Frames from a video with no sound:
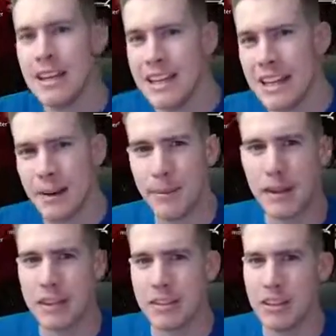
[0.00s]
a
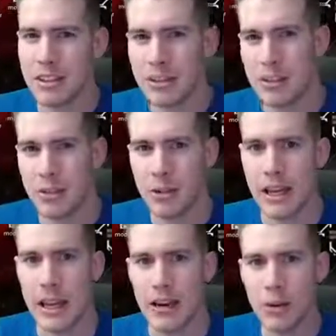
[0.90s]
60-degree
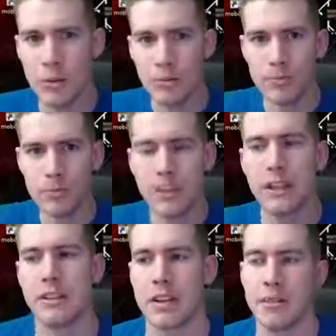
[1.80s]
angle that
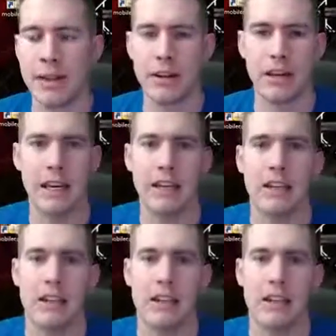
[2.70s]
it's coming out at.